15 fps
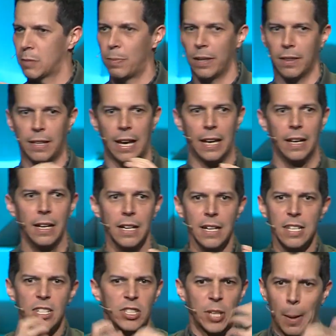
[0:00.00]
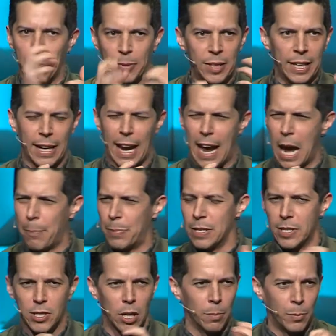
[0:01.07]
but then something happened,
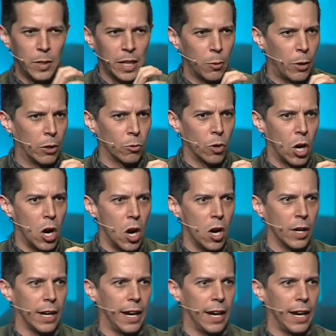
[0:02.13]
something went wrong,